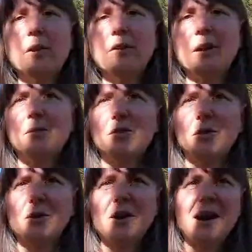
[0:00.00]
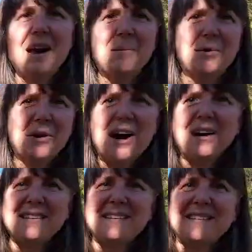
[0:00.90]
many times to grow
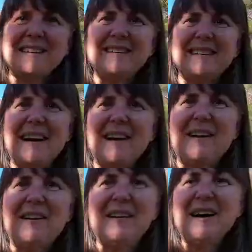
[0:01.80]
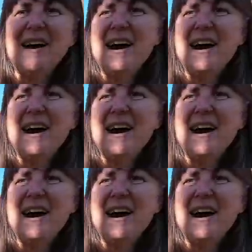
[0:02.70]
apricots. So,